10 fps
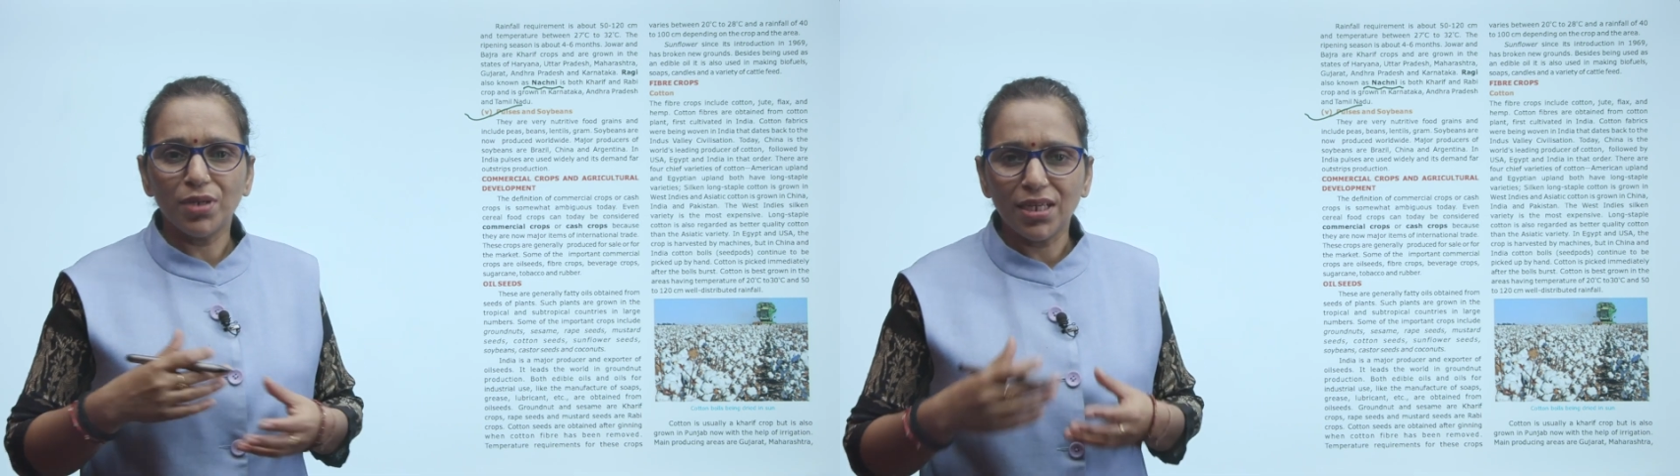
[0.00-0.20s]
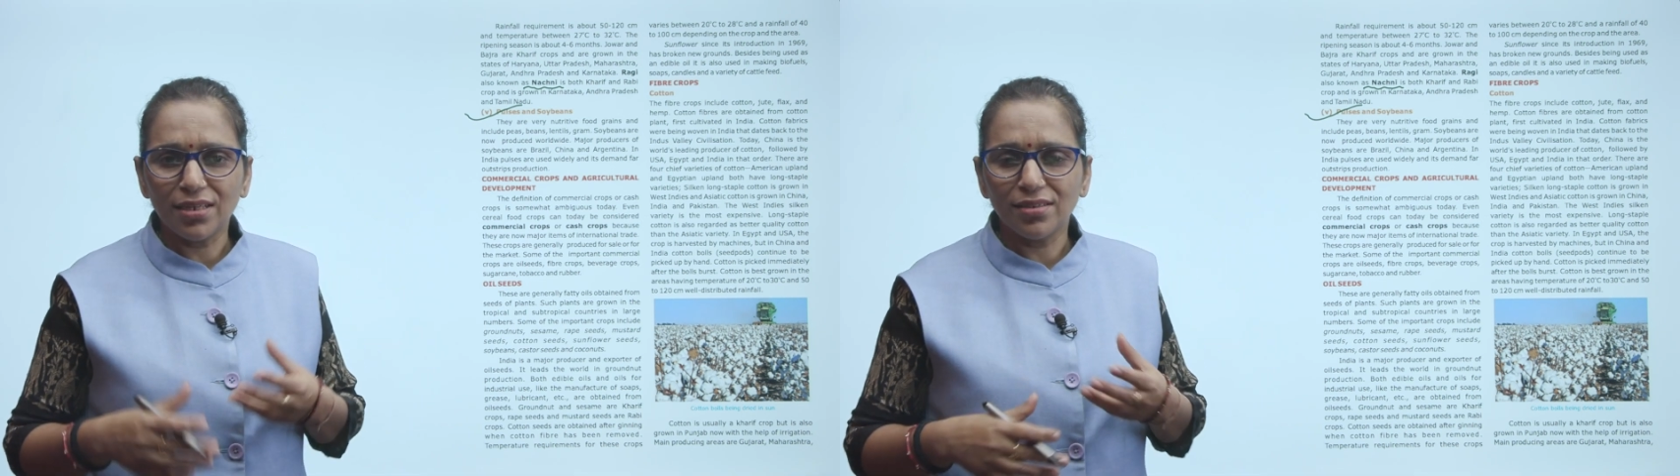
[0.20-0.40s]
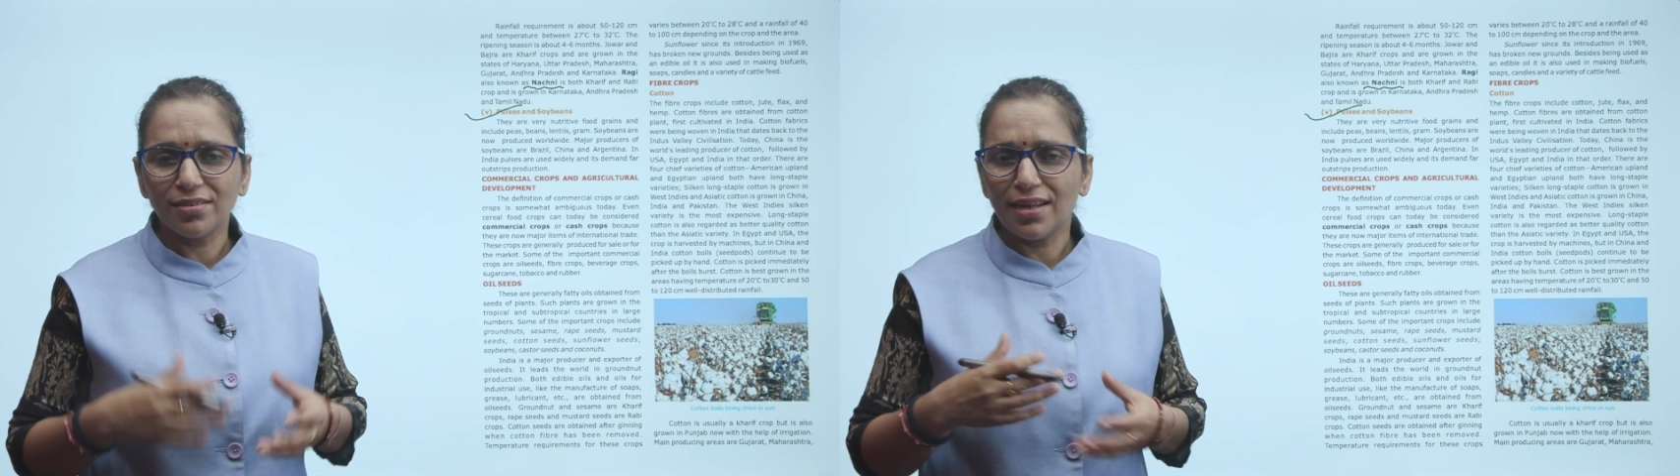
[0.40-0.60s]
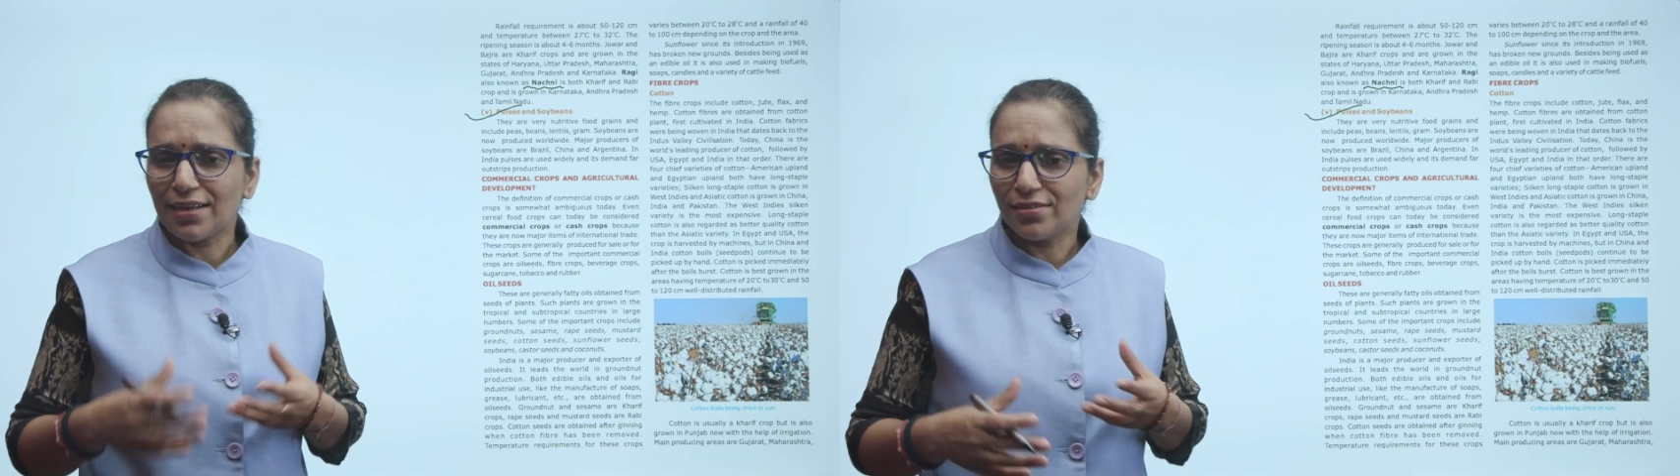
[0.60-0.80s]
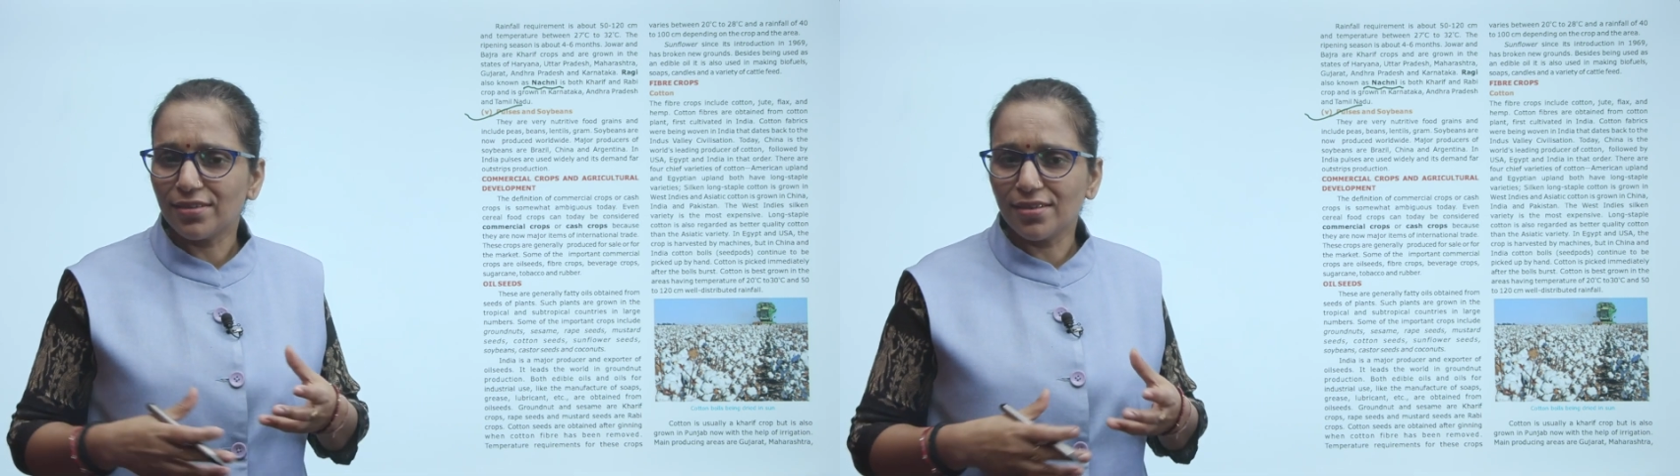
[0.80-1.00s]
beans,
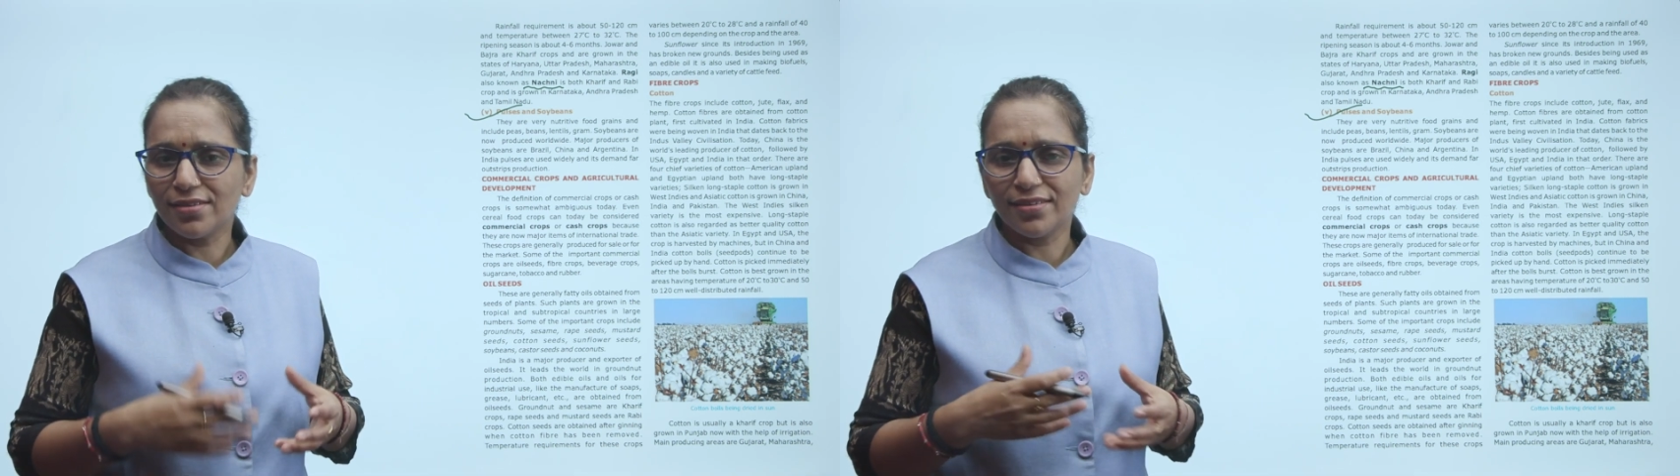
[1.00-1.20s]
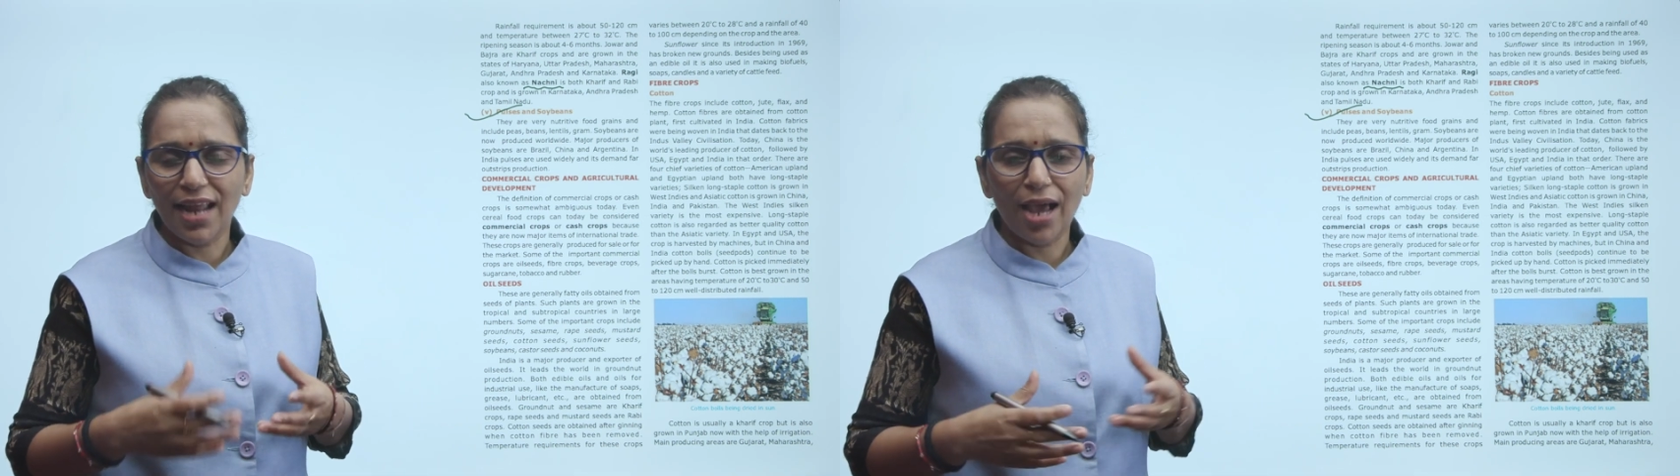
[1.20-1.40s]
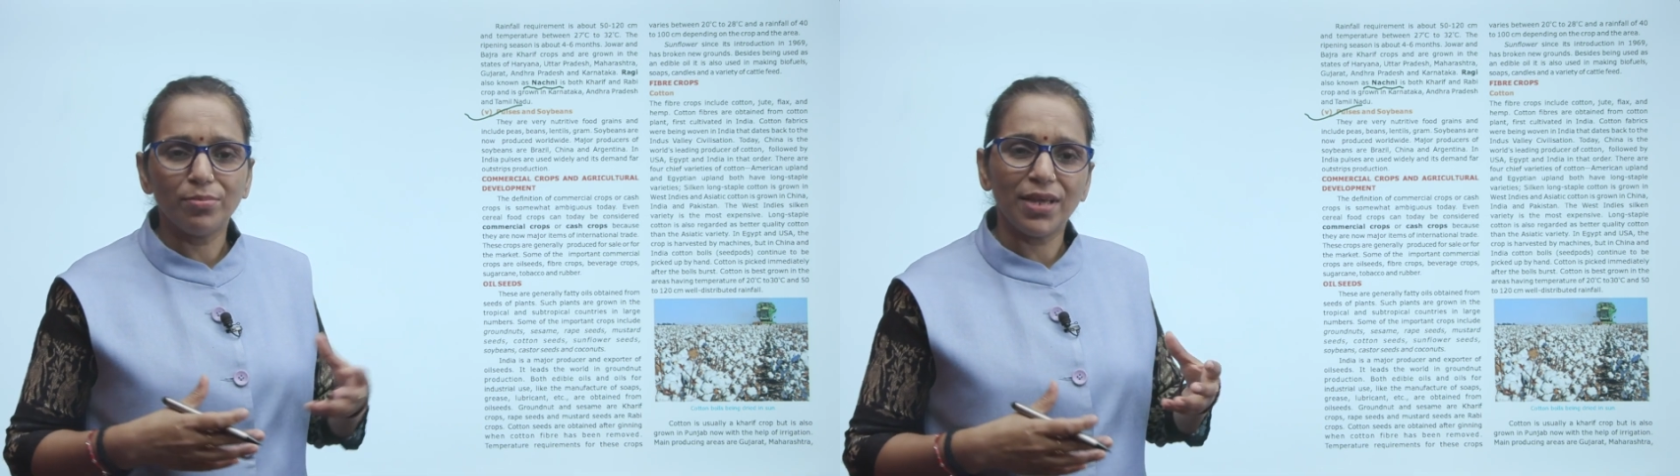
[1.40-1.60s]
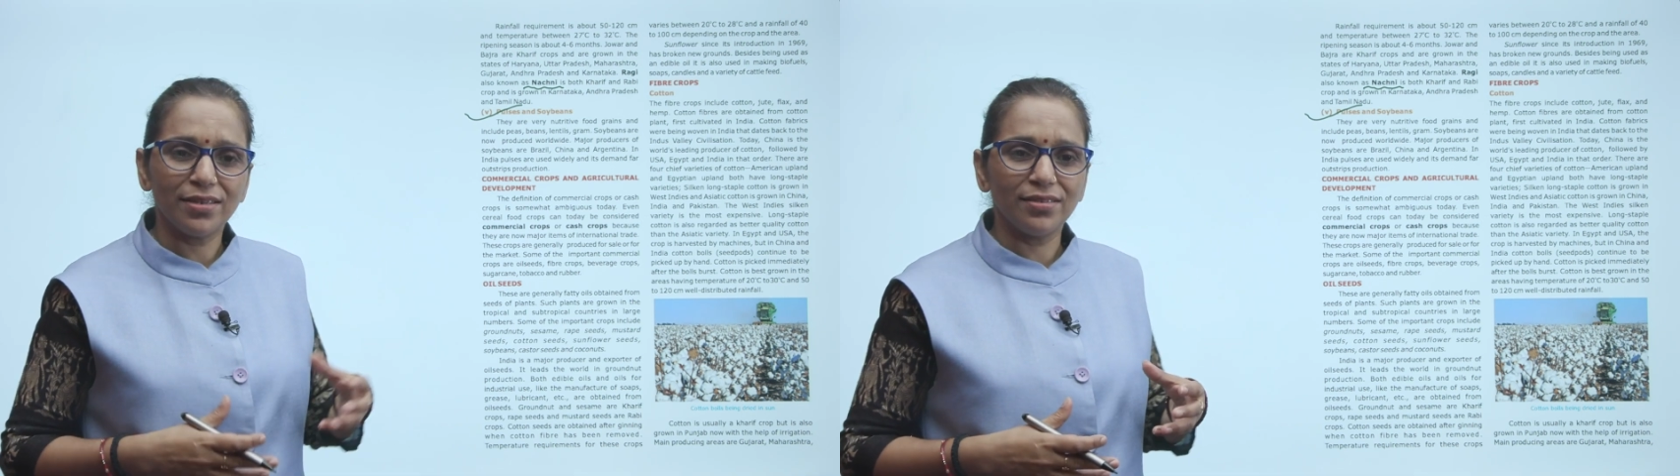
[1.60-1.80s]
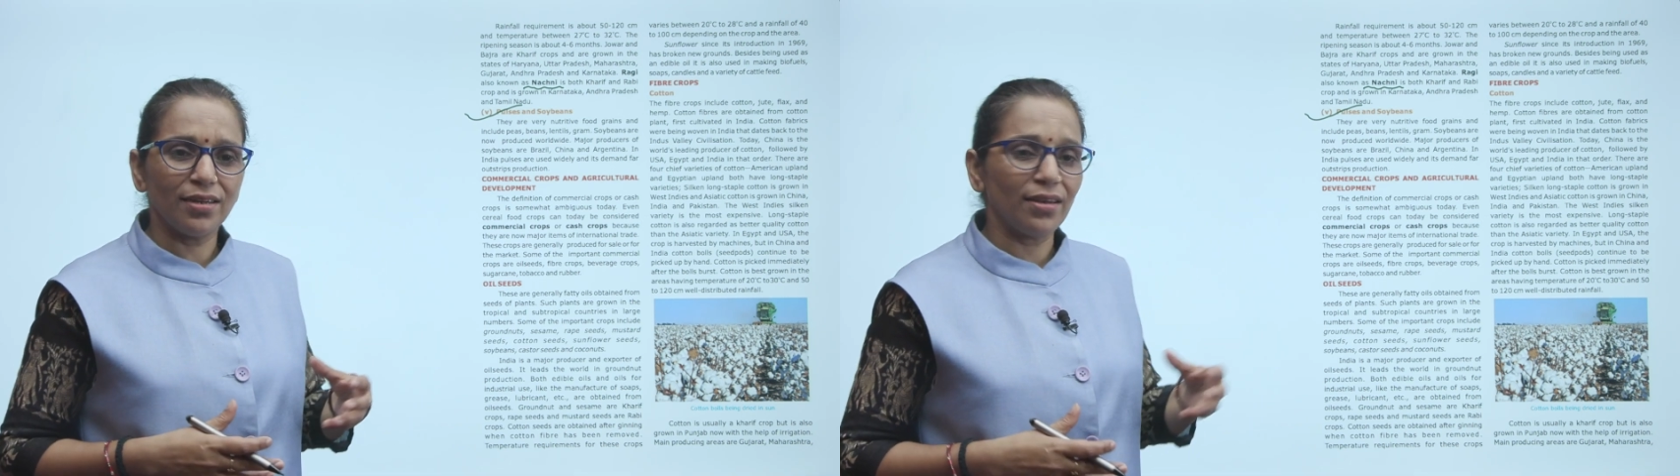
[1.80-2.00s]
lentils, gram,
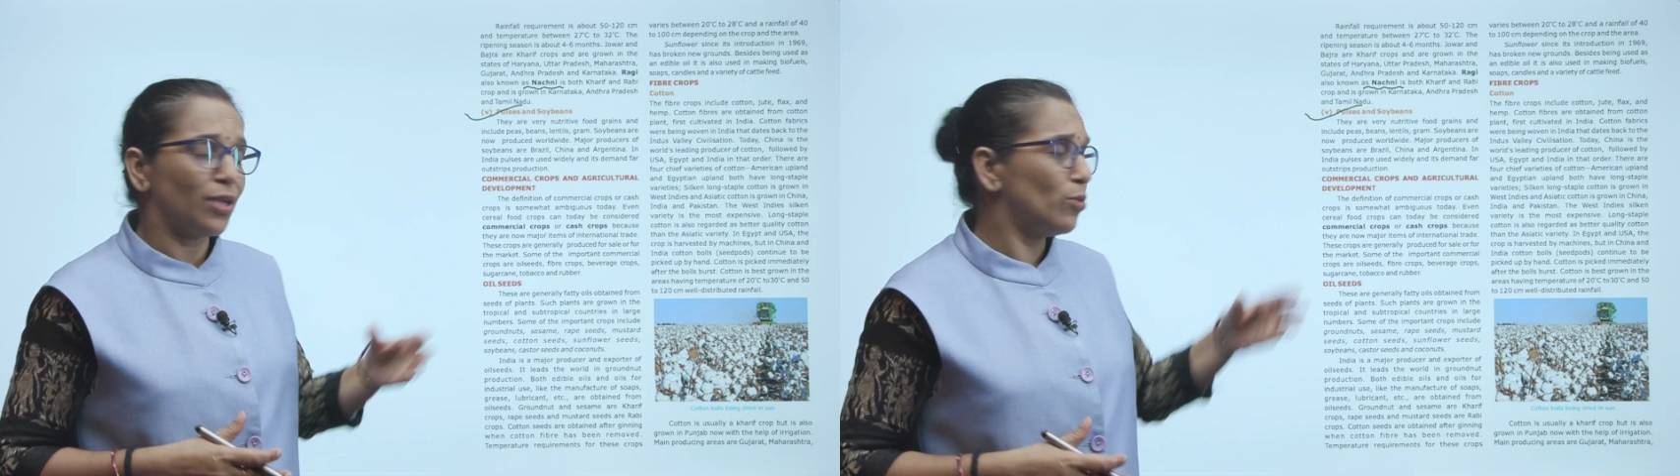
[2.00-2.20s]
etc.